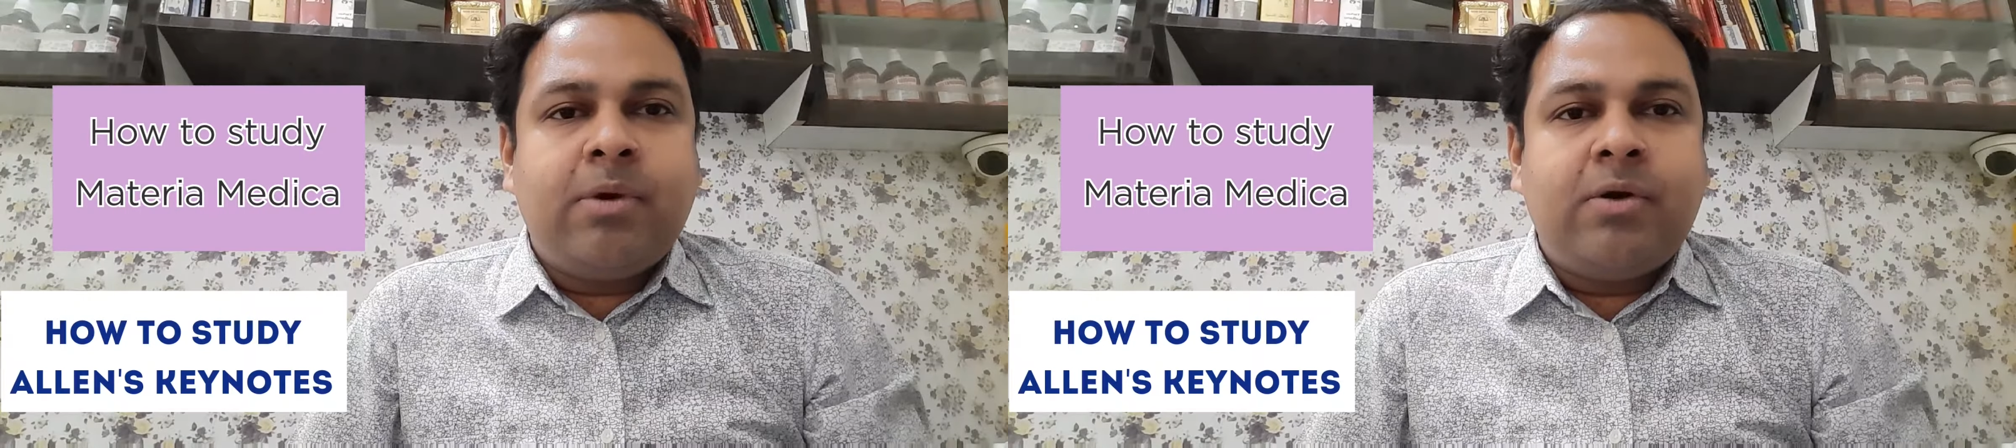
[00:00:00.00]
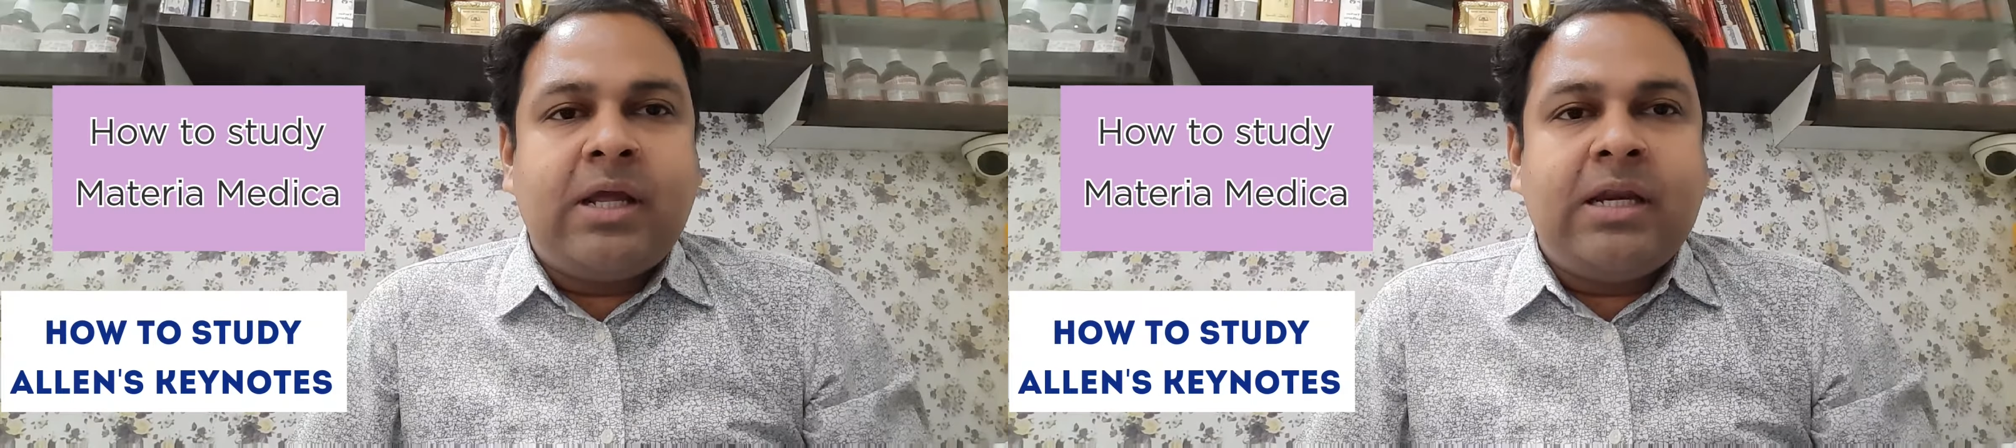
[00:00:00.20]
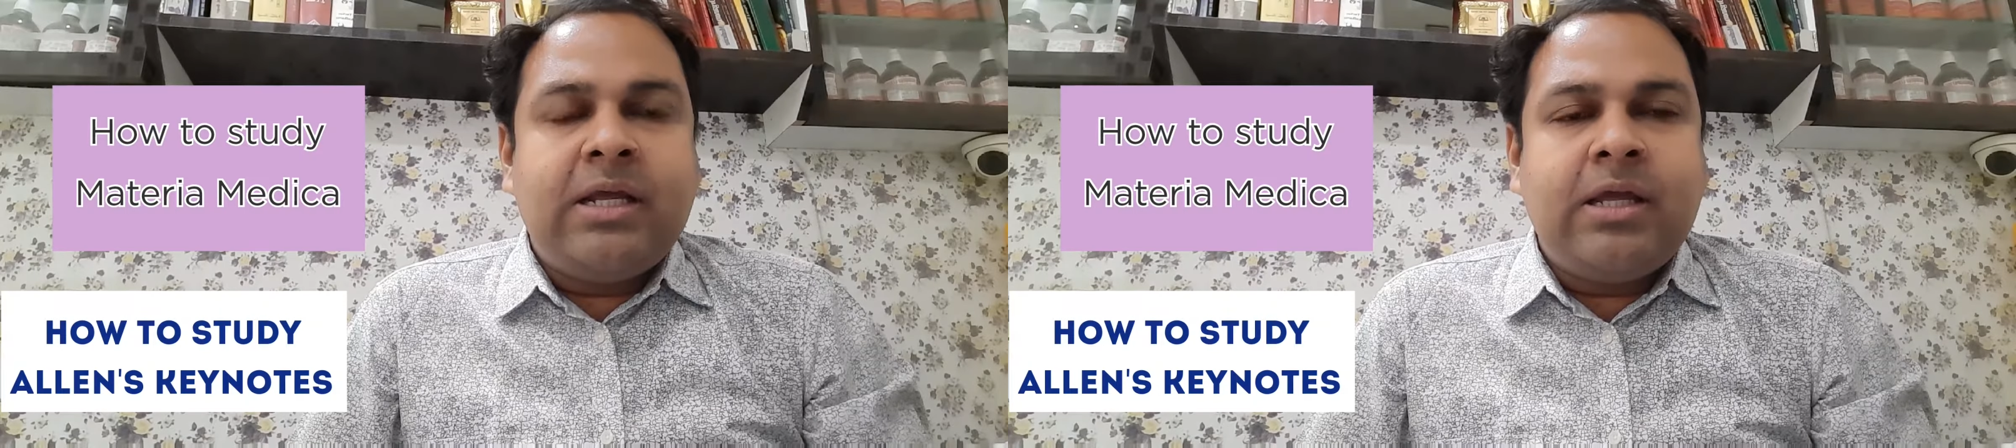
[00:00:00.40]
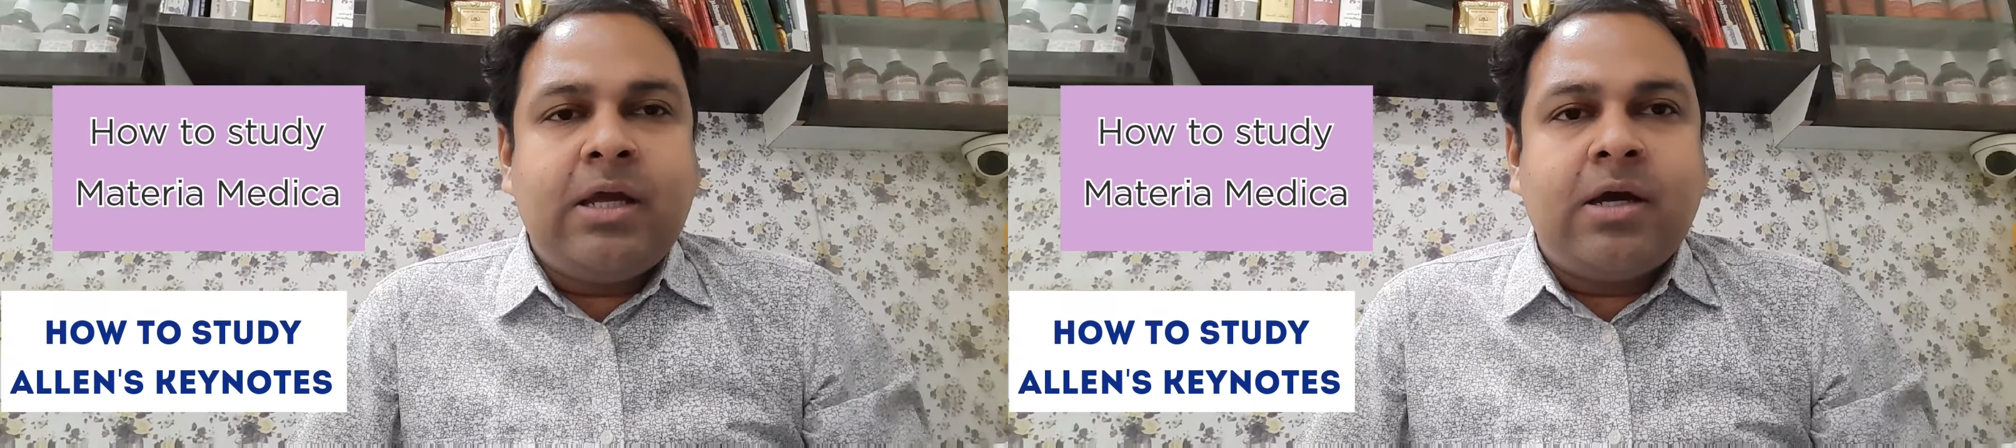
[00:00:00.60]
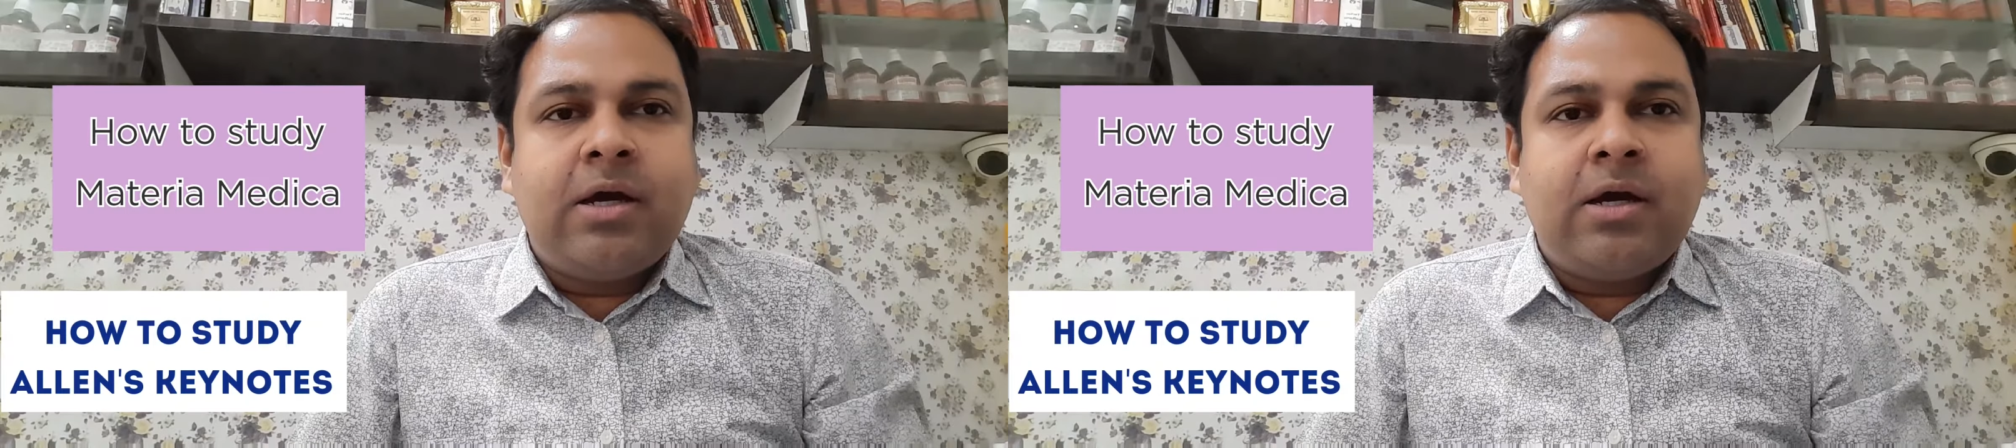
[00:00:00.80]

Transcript: about any